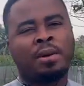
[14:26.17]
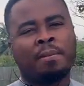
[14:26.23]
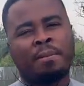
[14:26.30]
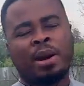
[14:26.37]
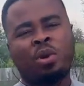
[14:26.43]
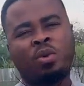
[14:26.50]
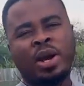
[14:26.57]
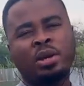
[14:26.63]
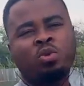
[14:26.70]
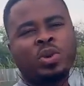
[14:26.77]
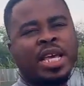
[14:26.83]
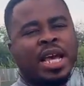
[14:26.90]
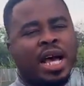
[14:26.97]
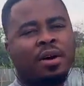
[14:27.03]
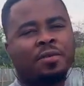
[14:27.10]
But when
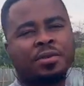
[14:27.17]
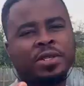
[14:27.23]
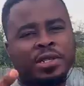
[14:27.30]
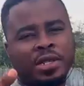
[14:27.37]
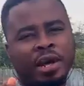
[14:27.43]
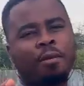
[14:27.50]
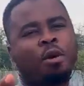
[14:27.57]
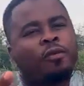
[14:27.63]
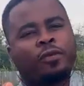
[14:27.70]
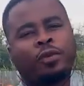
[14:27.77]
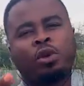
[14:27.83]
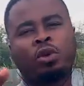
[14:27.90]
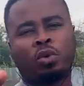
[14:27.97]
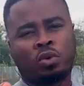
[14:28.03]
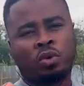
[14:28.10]
we have some of
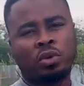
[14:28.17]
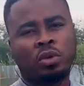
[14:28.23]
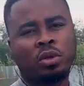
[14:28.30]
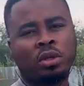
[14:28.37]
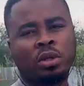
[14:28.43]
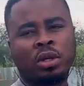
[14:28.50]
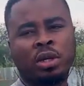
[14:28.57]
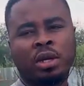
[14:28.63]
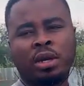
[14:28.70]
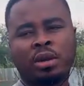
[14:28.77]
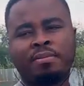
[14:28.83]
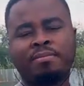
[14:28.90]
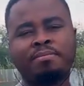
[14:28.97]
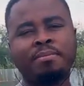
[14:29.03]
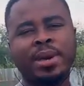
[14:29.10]
you
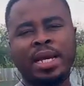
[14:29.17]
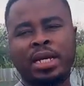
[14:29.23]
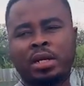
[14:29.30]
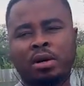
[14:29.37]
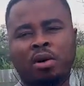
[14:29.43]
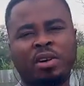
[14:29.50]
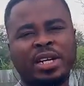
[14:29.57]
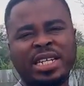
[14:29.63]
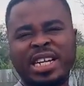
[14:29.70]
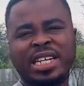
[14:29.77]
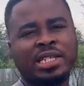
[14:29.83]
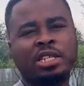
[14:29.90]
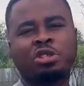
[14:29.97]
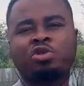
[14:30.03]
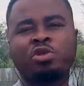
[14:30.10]
make
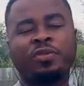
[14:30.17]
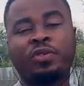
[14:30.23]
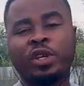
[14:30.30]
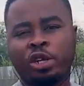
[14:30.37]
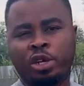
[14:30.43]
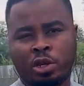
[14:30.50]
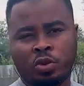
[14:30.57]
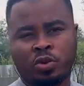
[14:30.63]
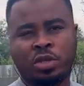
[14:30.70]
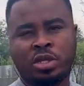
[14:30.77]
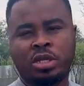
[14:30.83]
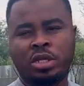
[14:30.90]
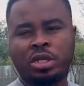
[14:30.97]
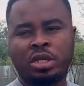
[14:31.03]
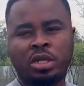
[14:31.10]
unnecessary videos,